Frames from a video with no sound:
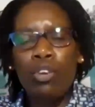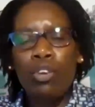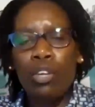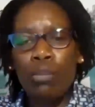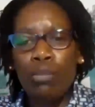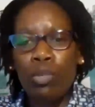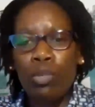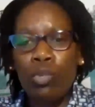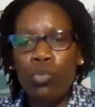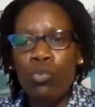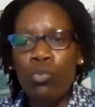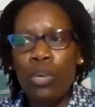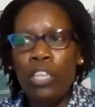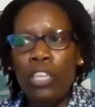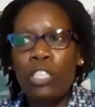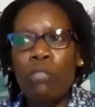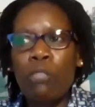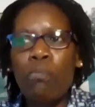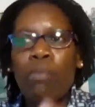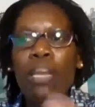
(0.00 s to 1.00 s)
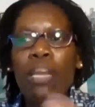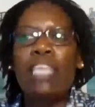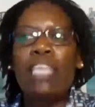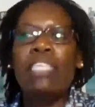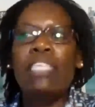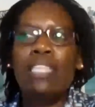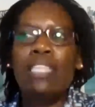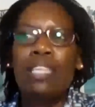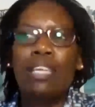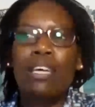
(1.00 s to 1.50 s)
you're able to
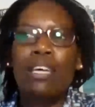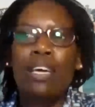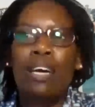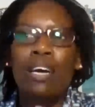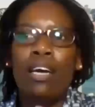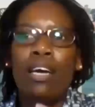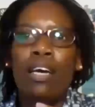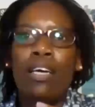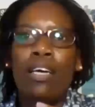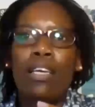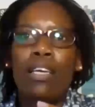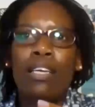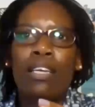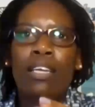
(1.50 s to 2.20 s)
explain uh,